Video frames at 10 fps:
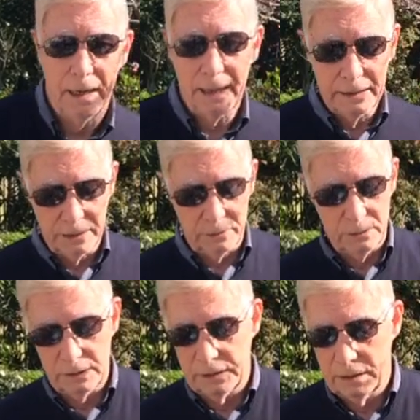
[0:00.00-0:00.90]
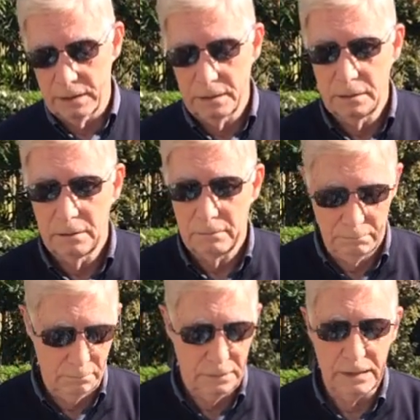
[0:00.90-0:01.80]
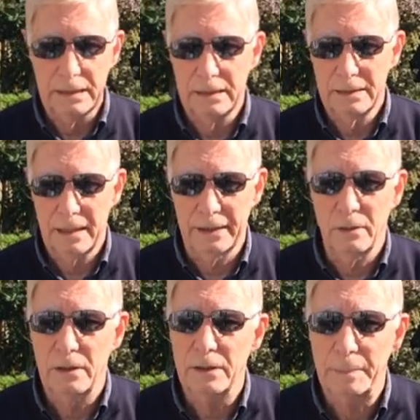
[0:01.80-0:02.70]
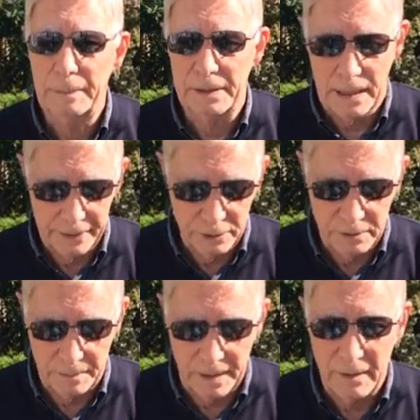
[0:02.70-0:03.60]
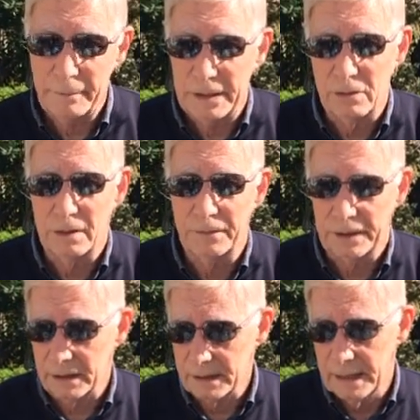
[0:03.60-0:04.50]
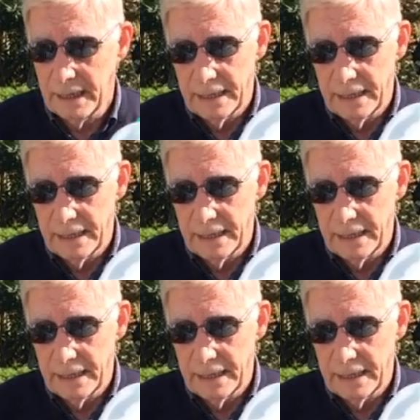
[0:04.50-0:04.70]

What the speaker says: I use these. I know a lot of people are using them now. I've been using them for years.